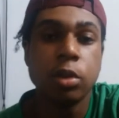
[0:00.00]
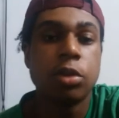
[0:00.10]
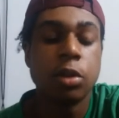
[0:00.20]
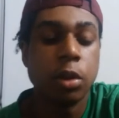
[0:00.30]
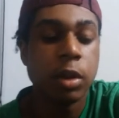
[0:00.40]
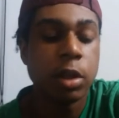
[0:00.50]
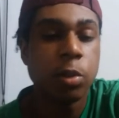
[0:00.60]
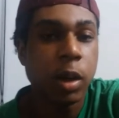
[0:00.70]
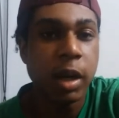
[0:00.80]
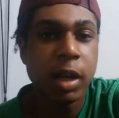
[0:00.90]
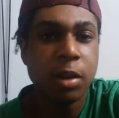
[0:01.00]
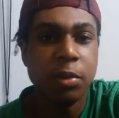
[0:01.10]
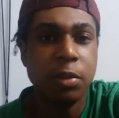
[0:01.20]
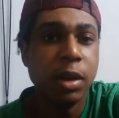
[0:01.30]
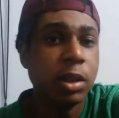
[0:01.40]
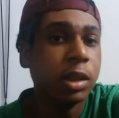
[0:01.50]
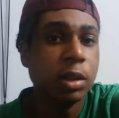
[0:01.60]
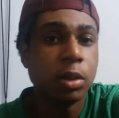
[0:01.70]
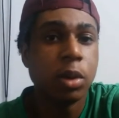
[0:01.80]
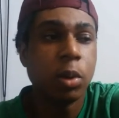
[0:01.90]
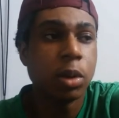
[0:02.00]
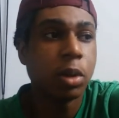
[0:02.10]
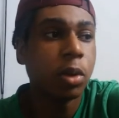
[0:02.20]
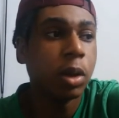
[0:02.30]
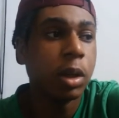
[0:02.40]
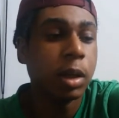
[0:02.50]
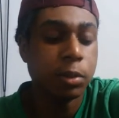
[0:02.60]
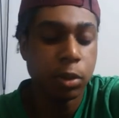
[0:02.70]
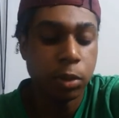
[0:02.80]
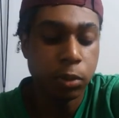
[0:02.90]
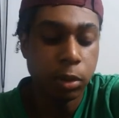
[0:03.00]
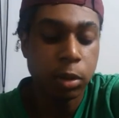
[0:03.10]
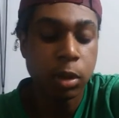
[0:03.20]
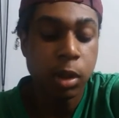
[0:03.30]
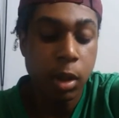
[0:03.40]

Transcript: So that's why I have very little coconut oil left over.